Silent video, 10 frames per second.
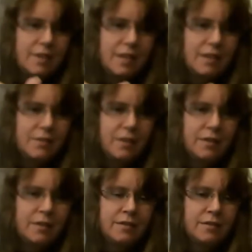this
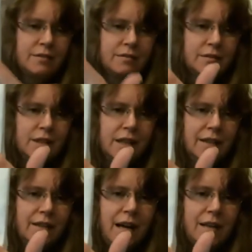one, I
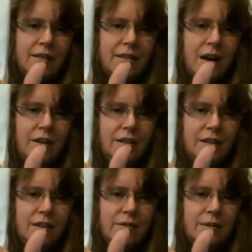think I'd started
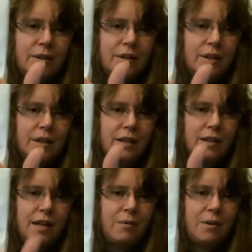this one, did
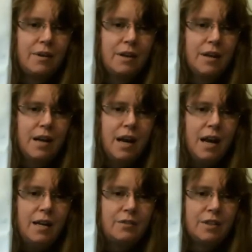that one,
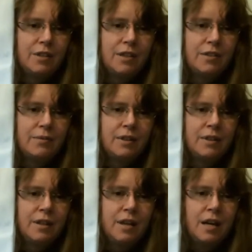and I've done this one,
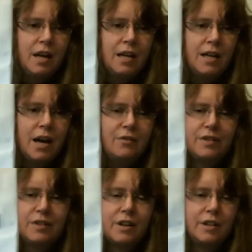and now I've
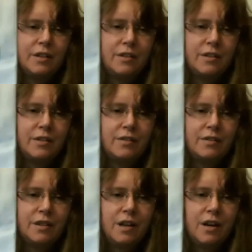started
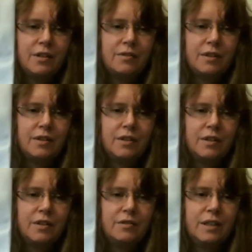on the last one
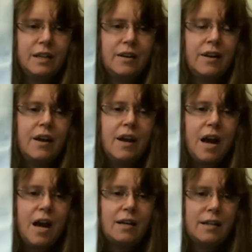going over there.
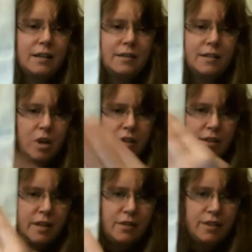And then there's some other
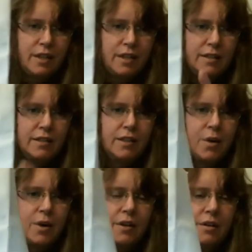stuff that needs to go
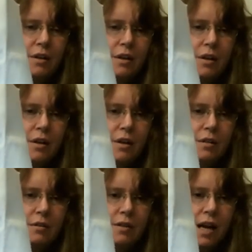in.
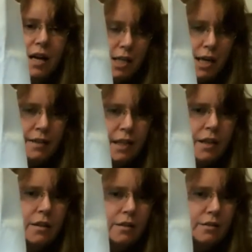So actually I
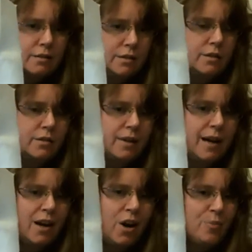did do quite a
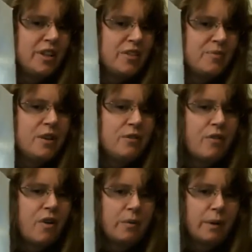lot, but it's been
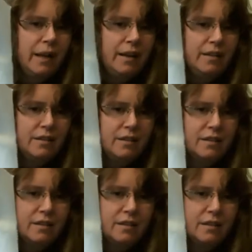4 weeks,
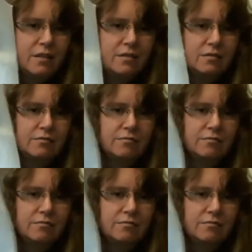so